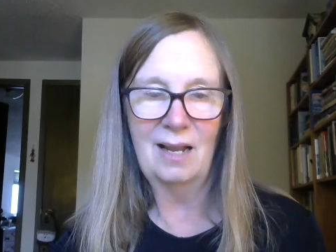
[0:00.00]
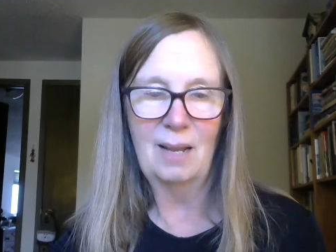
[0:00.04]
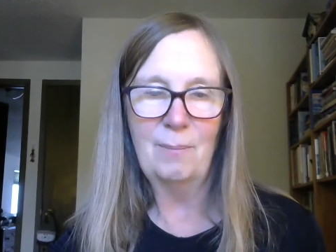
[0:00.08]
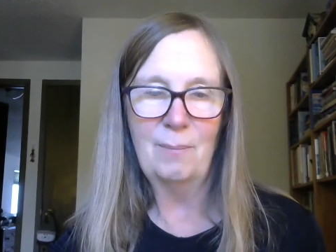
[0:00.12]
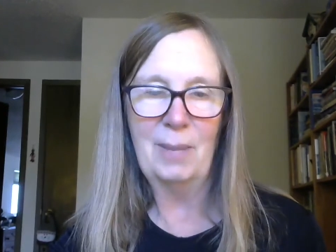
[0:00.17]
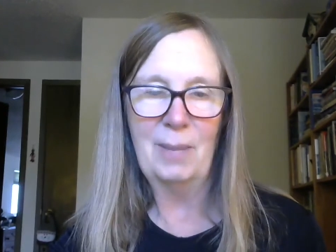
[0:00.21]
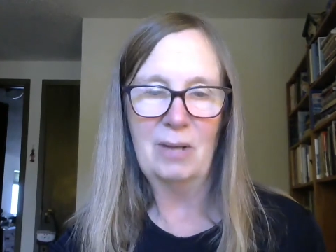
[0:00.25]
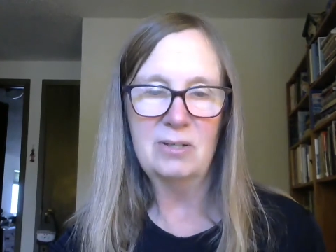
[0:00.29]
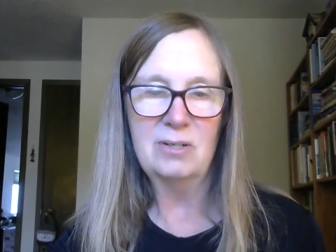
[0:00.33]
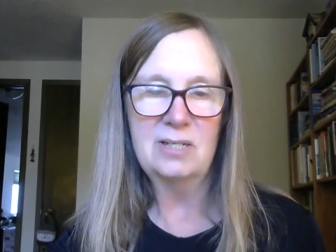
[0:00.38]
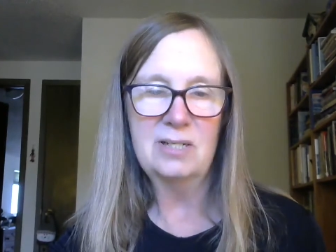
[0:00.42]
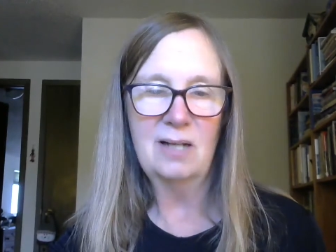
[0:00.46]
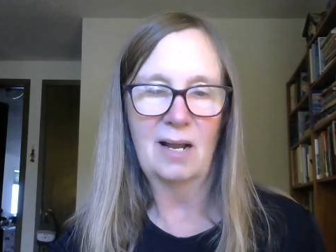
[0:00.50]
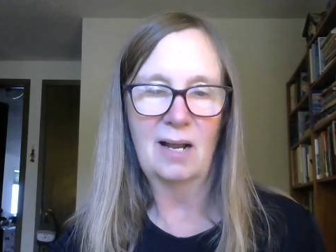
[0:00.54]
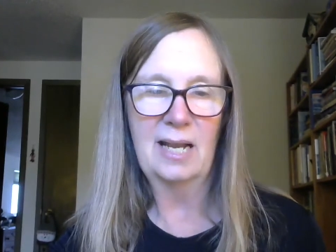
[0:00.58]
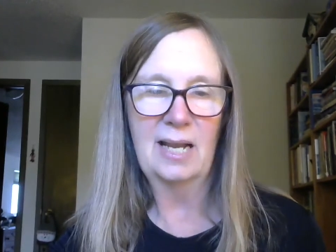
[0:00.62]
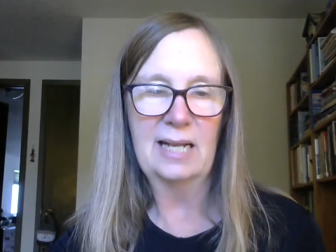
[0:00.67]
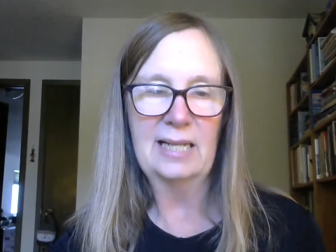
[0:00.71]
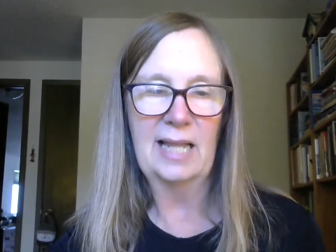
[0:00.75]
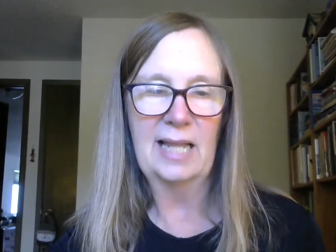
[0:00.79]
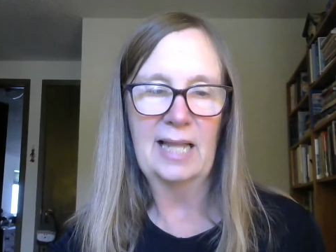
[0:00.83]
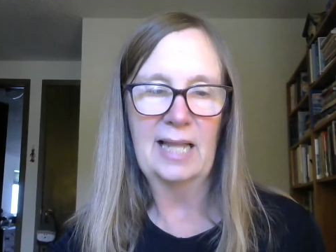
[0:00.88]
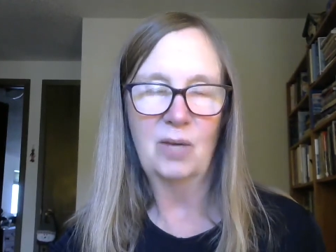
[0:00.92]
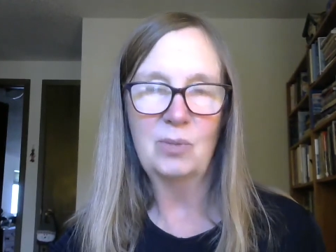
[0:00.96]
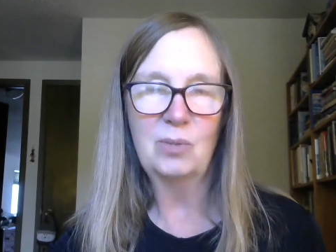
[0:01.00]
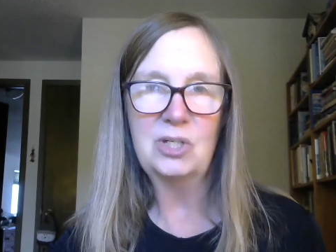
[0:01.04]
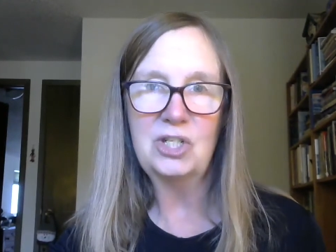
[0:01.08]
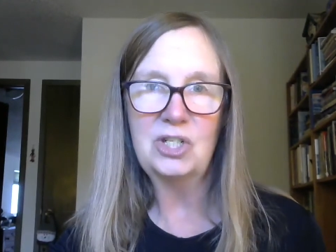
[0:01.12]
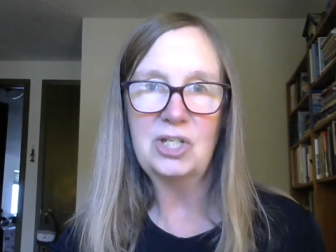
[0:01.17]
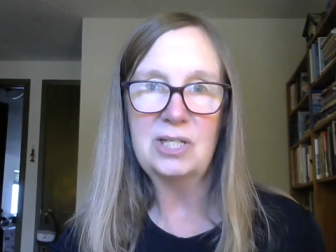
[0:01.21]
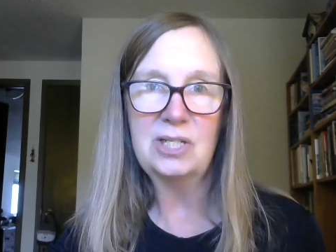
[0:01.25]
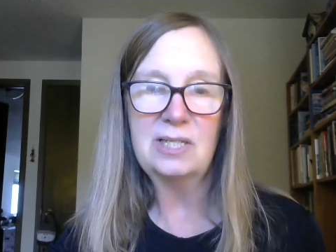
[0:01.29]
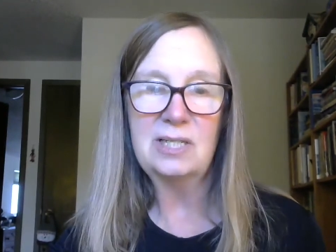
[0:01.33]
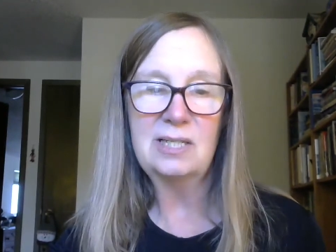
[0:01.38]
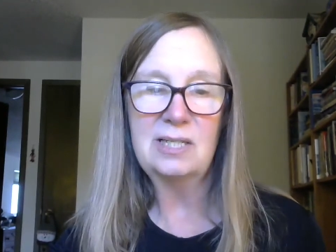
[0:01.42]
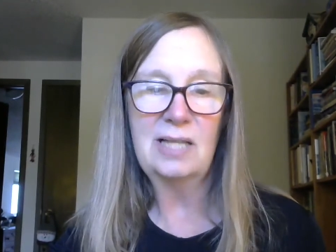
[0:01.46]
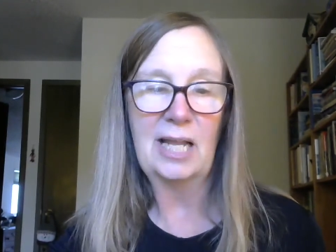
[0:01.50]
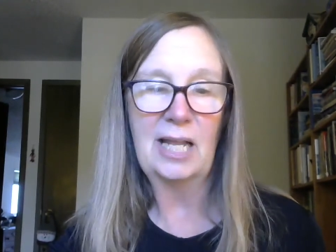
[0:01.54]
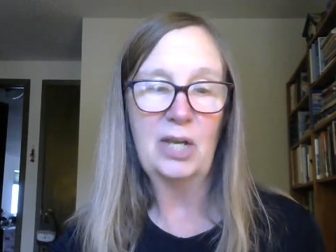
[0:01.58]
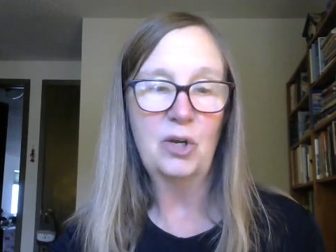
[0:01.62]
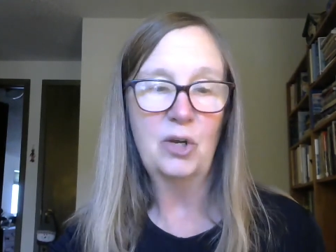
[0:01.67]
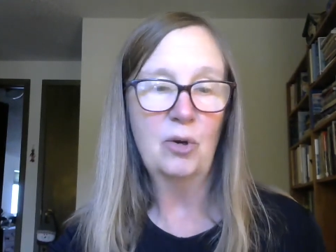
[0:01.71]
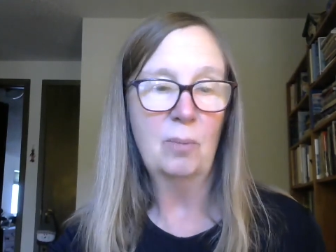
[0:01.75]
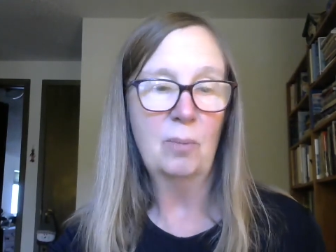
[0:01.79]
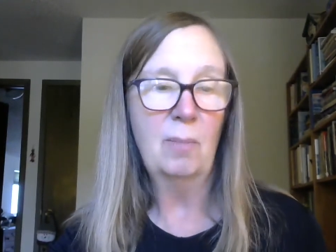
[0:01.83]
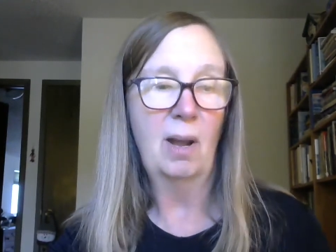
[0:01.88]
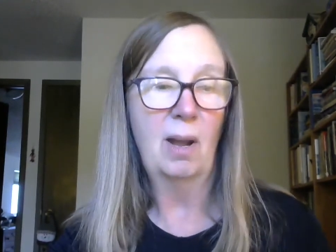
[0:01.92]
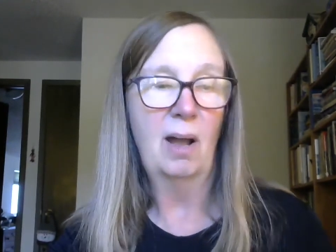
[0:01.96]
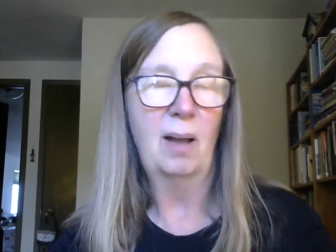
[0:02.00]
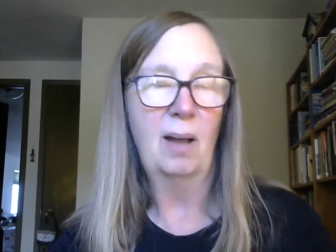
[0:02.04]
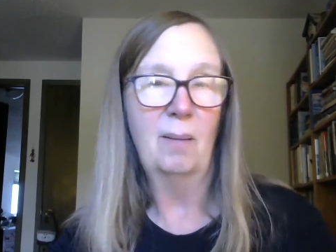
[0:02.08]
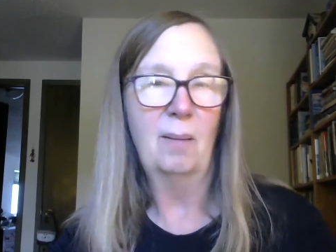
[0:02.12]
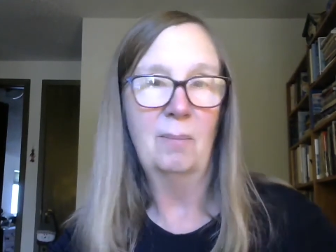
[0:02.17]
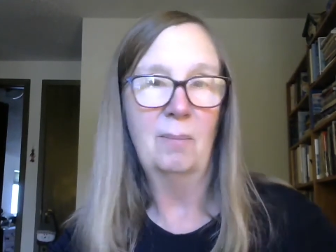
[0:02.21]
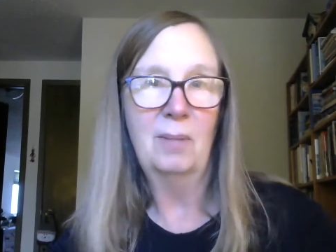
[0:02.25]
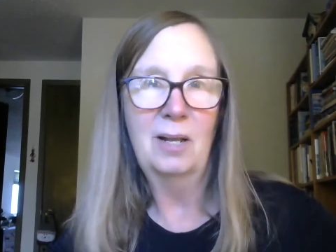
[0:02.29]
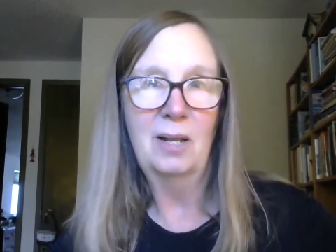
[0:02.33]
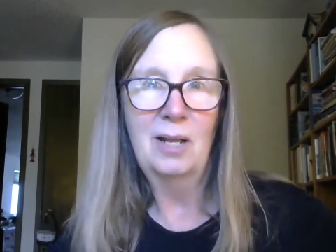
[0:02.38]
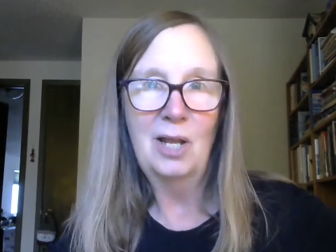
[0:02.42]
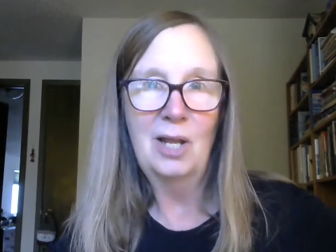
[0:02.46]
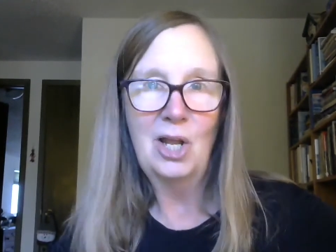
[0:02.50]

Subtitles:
about dying languages like your mom,